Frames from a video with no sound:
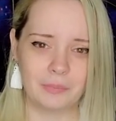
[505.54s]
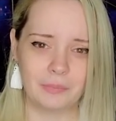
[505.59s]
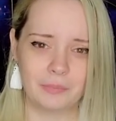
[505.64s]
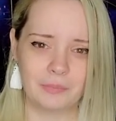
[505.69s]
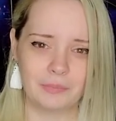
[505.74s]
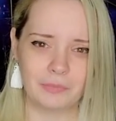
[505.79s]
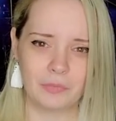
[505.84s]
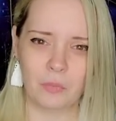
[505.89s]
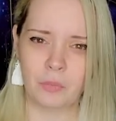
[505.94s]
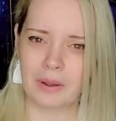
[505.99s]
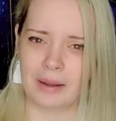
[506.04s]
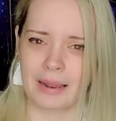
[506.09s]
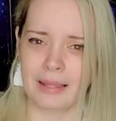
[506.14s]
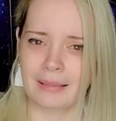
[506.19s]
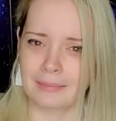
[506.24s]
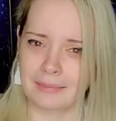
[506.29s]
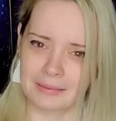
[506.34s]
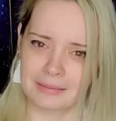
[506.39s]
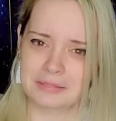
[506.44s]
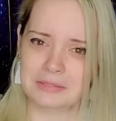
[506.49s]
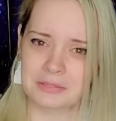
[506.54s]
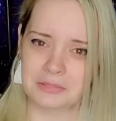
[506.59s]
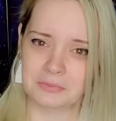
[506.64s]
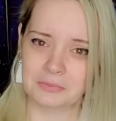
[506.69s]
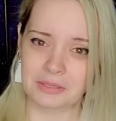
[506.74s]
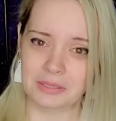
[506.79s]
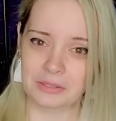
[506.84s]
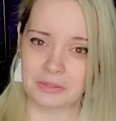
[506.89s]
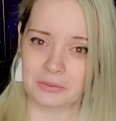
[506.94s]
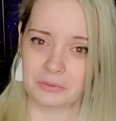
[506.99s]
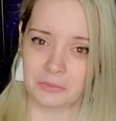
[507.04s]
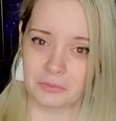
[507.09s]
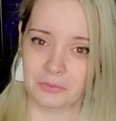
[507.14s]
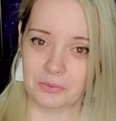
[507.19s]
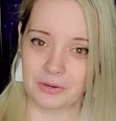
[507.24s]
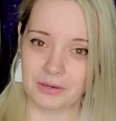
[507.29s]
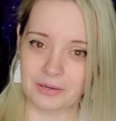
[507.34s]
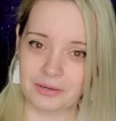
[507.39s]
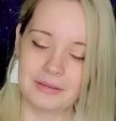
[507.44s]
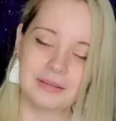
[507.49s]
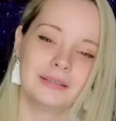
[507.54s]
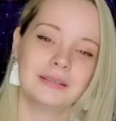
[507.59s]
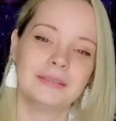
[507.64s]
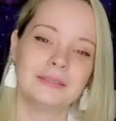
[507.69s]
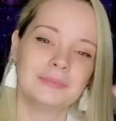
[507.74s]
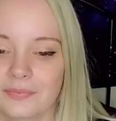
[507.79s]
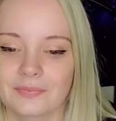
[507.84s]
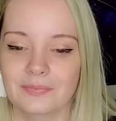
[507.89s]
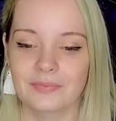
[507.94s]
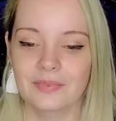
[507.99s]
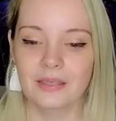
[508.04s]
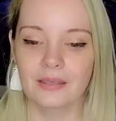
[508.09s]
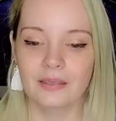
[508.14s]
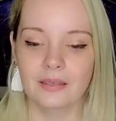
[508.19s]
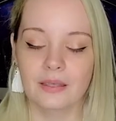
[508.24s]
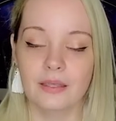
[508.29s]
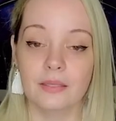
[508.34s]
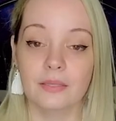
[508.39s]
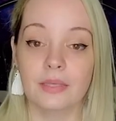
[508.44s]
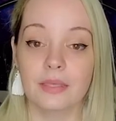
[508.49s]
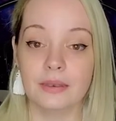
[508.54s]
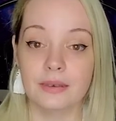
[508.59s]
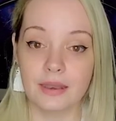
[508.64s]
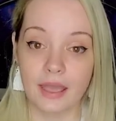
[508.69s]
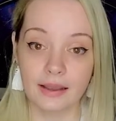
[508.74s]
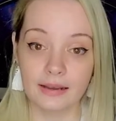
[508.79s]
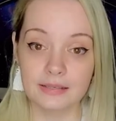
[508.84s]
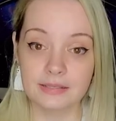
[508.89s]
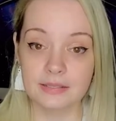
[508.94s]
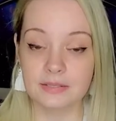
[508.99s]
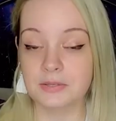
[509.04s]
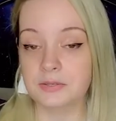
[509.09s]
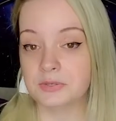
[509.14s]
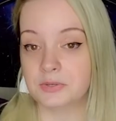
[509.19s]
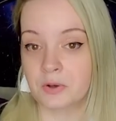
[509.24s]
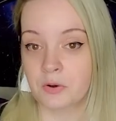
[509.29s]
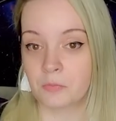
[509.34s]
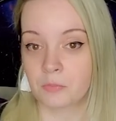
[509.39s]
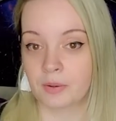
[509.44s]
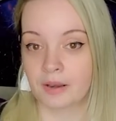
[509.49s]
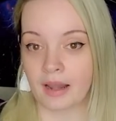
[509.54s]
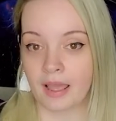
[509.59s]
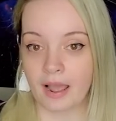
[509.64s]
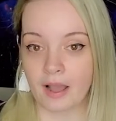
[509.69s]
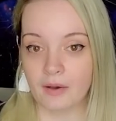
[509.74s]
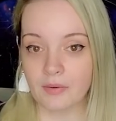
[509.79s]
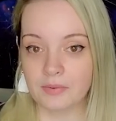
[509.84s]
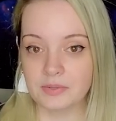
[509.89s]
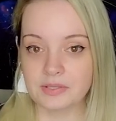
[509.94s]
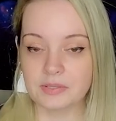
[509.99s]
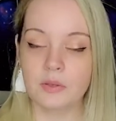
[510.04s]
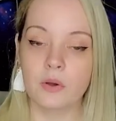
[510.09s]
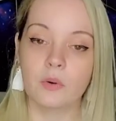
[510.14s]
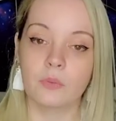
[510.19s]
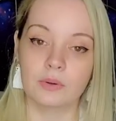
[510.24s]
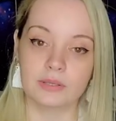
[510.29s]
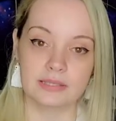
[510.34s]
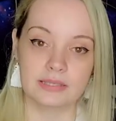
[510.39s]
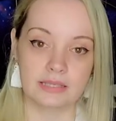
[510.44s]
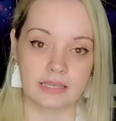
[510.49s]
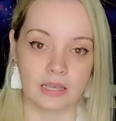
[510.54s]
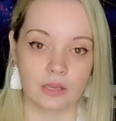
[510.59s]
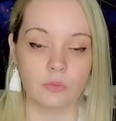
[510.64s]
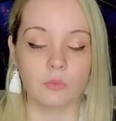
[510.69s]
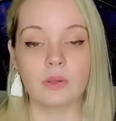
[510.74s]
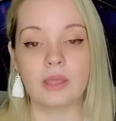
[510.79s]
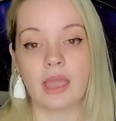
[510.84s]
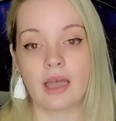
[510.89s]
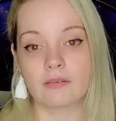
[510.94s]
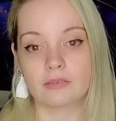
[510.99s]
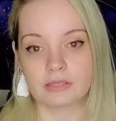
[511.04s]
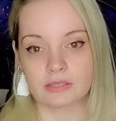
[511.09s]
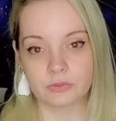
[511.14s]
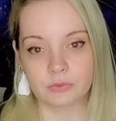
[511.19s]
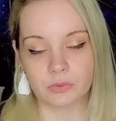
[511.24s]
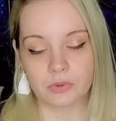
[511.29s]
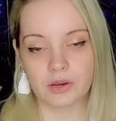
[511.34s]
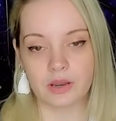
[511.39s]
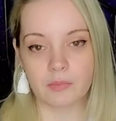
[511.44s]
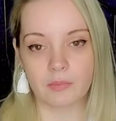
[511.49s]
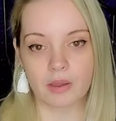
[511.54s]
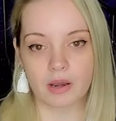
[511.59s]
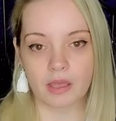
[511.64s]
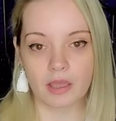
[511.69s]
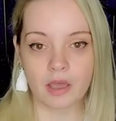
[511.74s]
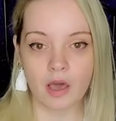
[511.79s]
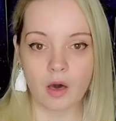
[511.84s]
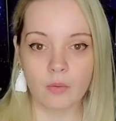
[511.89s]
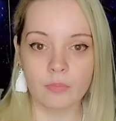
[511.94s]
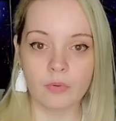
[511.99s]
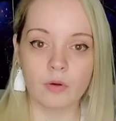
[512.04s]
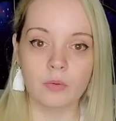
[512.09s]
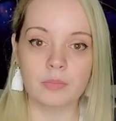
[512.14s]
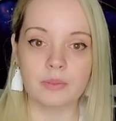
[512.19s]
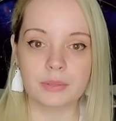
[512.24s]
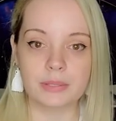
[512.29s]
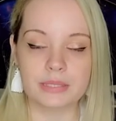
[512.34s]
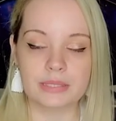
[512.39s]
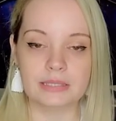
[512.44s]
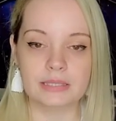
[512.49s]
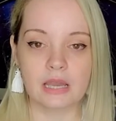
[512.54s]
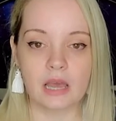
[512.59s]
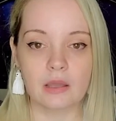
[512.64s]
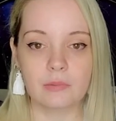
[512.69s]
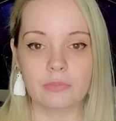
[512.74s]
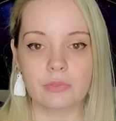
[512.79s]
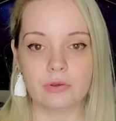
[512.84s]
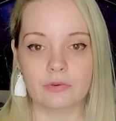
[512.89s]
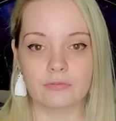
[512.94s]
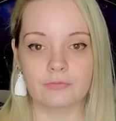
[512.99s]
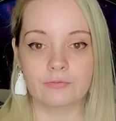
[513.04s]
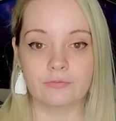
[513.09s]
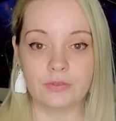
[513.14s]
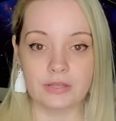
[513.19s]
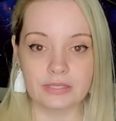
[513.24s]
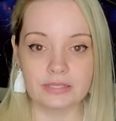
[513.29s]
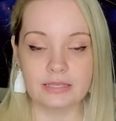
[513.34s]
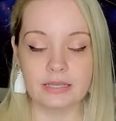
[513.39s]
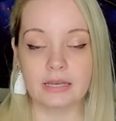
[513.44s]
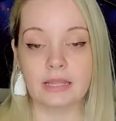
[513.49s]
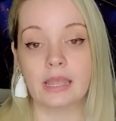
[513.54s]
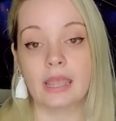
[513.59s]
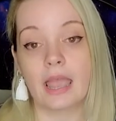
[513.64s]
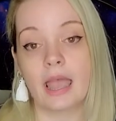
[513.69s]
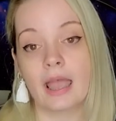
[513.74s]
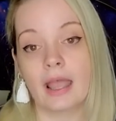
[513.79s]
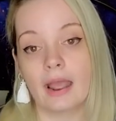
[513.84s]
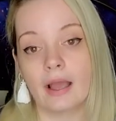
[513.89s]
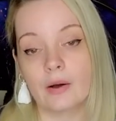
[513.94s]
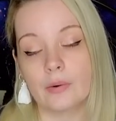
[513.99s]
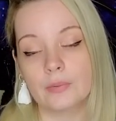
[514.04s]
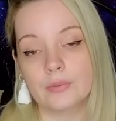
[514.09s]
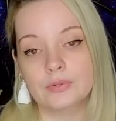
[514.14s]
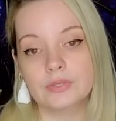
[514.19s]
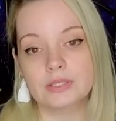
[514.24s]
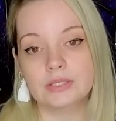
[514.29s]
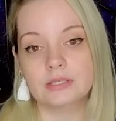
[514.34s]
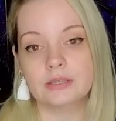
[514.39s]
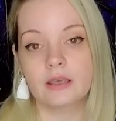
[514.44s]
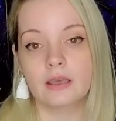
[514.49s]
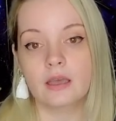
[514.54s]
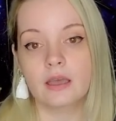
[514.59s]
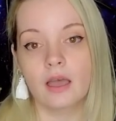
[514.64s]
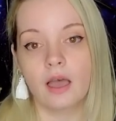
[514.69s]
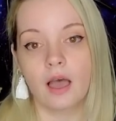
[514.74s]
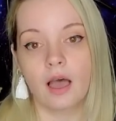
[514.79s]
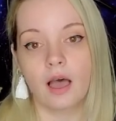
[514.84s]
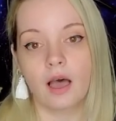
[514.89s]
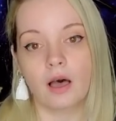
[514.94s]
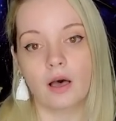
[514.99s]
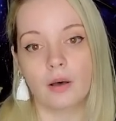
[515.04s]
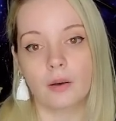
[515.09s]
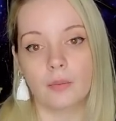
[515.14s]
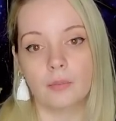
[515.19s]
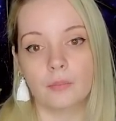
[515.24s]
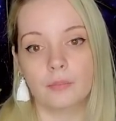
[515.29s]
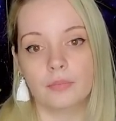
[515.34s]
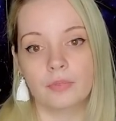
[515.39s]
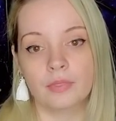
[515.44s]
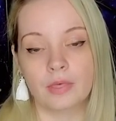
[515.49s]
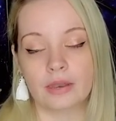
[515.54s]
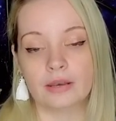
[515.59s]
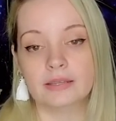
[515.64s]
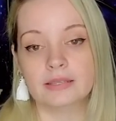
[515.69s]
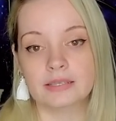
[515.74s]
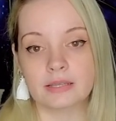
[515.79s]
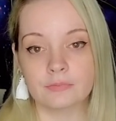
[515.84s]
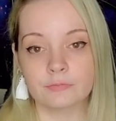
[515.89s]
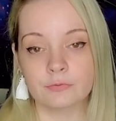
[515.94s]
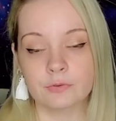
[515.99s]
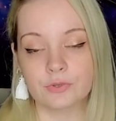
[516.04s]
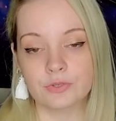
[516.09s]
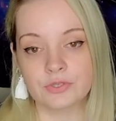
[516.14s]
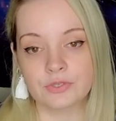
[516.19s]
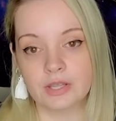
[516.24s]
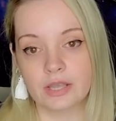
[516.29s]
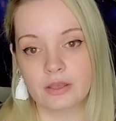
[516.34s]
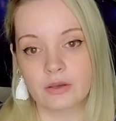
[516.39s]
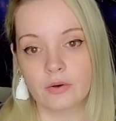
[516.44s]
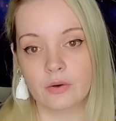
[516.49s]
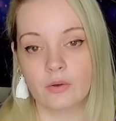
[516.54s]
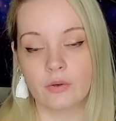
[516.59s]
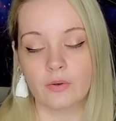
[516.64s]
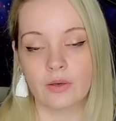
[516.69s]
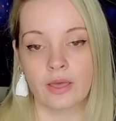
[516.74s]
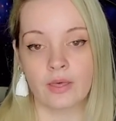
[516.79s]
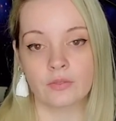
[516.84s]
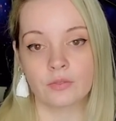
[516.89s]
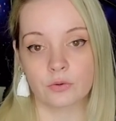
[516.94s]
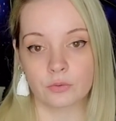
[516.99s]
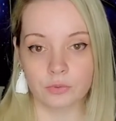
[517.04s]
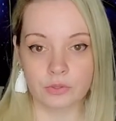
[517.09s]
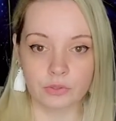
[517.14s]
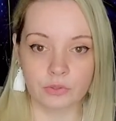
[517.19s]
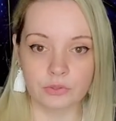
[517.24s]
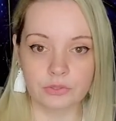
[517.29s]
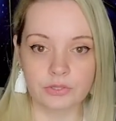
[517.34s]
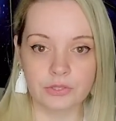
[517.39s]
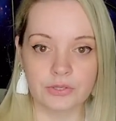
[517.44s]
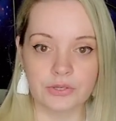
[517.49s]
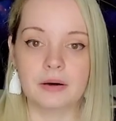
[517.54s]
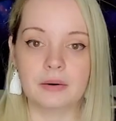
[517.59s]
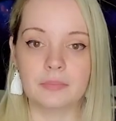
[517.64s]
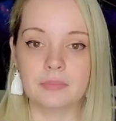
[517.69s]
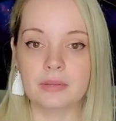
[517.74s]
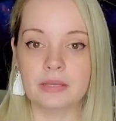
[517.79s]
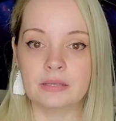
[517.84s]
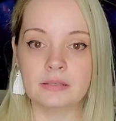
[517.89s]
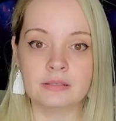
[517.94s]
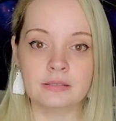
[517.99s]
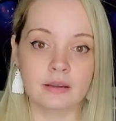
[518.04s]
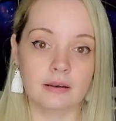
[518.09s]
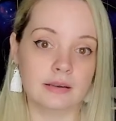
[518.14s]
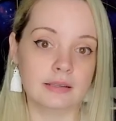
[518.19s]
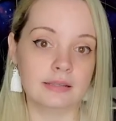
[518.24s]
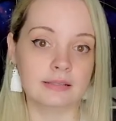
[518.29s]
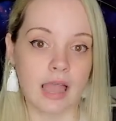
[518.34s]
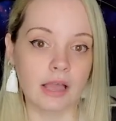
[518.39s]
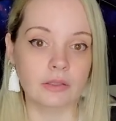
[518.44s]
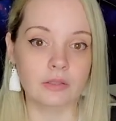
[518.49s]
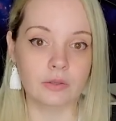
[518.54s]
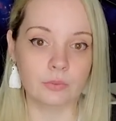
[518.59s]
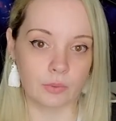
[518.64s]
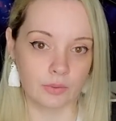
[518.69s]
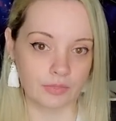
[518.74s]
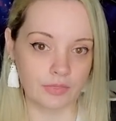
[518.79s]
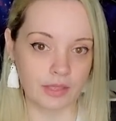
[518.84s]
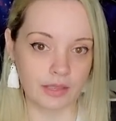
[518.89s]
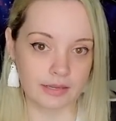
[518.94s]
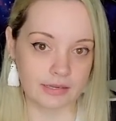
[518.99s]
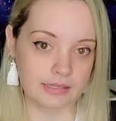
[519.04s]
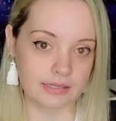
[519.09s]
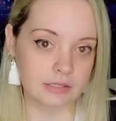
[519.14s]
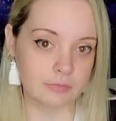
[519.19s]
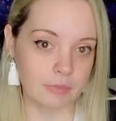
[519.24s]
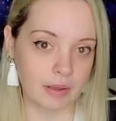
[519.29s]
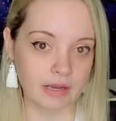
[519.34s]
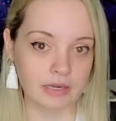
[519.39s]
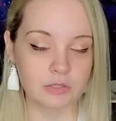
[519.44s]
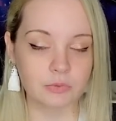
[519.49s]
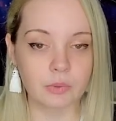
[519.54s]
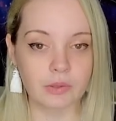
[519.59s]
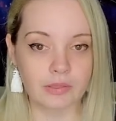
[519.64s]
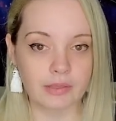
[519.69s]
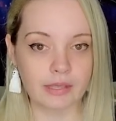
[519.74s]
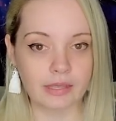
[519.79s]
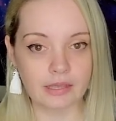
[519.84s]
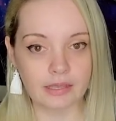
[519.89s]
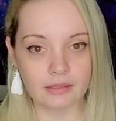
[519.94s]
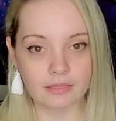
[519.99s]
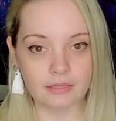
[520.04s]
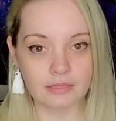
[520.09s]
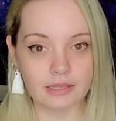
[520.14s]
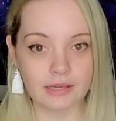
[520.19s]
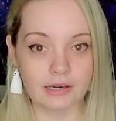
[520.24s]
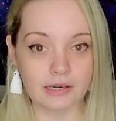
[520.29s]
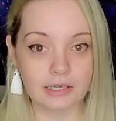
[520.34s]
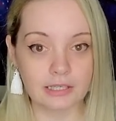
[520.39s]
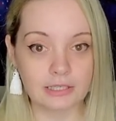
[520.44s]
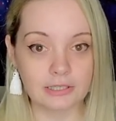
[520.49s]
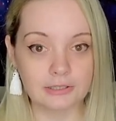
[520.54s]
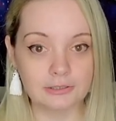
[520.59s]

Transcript: what I like to read in horror. Then next, there's Open House. Once again, we have a story about a couple, but this time they're visiting a house that is up for sale, and the realtor is not exactly what they expect when they get there.